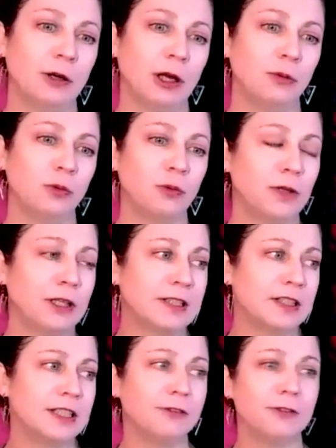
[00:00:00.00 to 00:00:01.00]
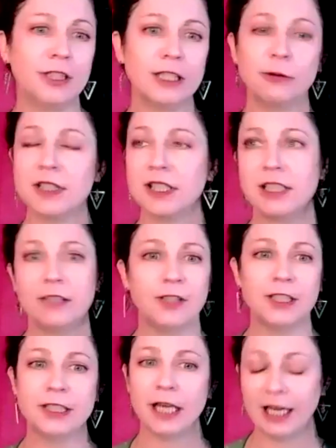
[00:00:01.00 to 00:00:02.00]
And it was a
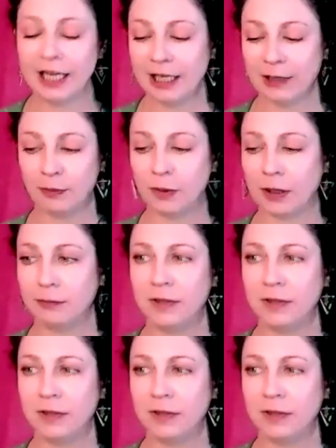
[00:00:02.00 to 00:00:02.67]
different time.